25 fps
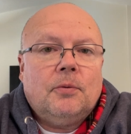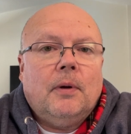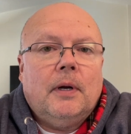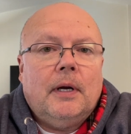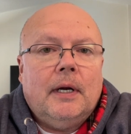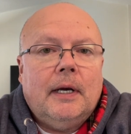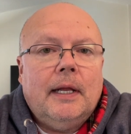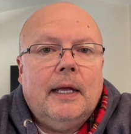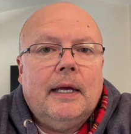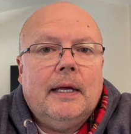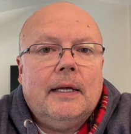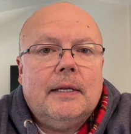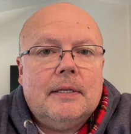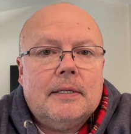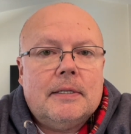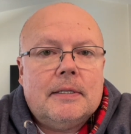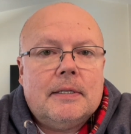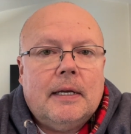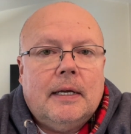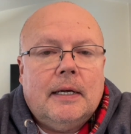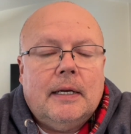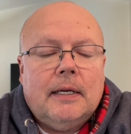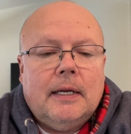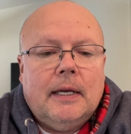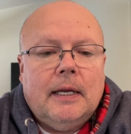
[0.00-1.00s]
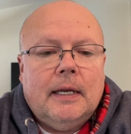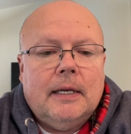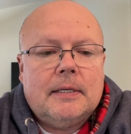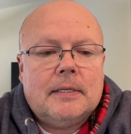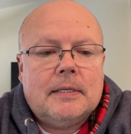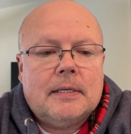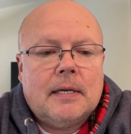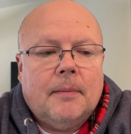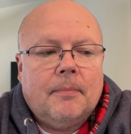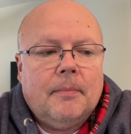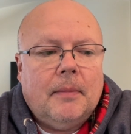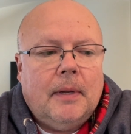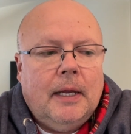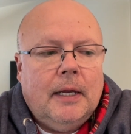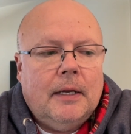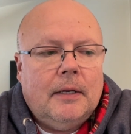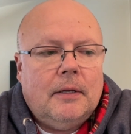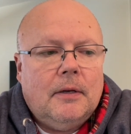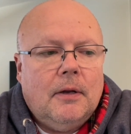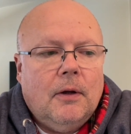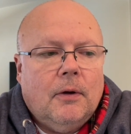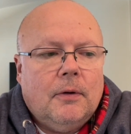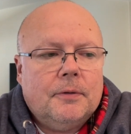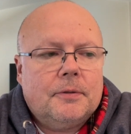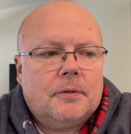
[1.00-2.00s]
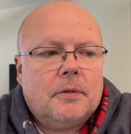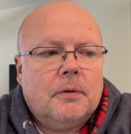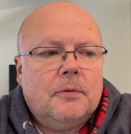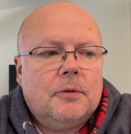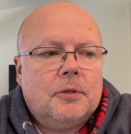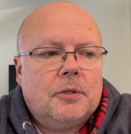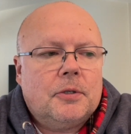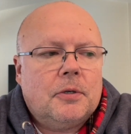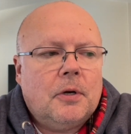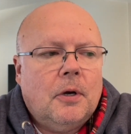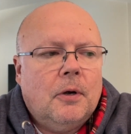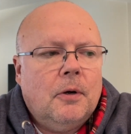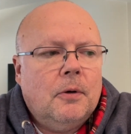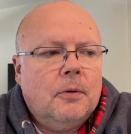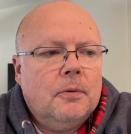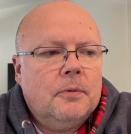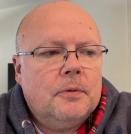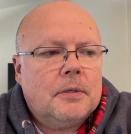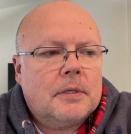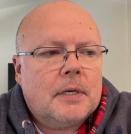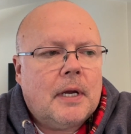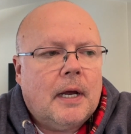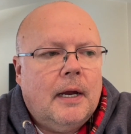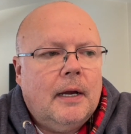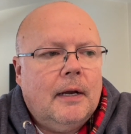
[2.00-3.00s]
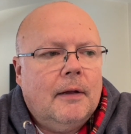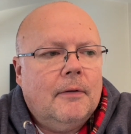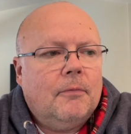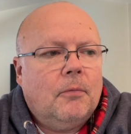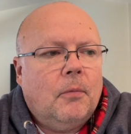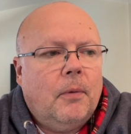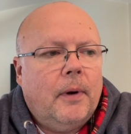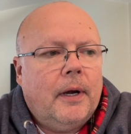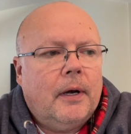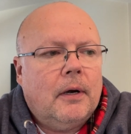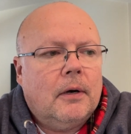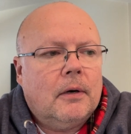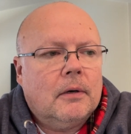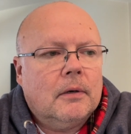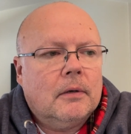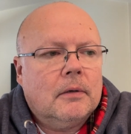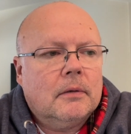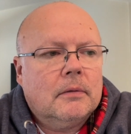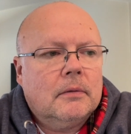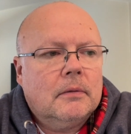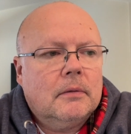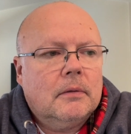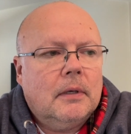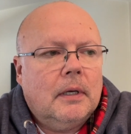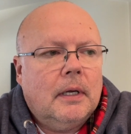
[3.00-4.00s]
it is. It also shows kind of where